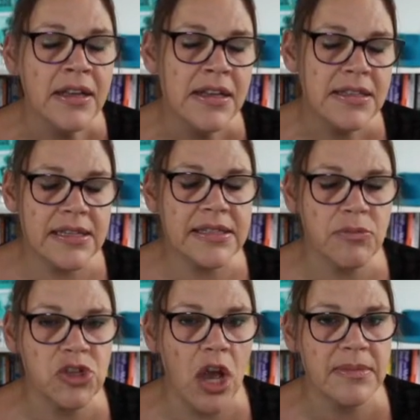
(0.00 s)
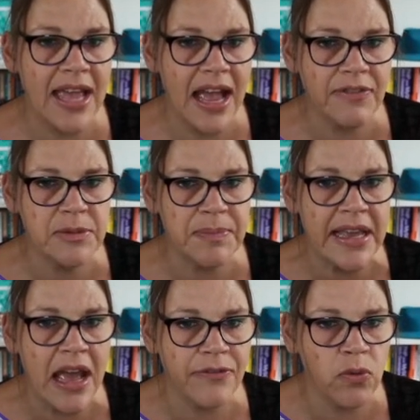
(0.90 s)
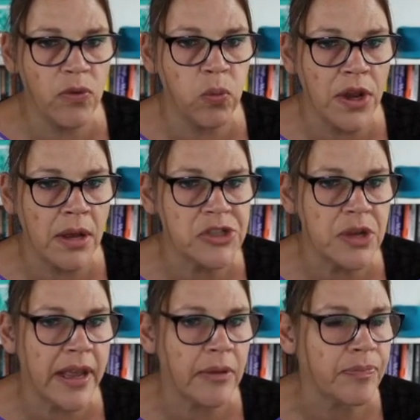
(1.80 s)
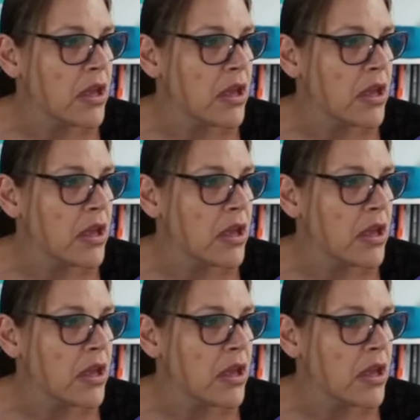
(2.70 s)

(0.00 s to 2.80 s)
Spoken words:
So sometimes I have to be careful with what I'm doing.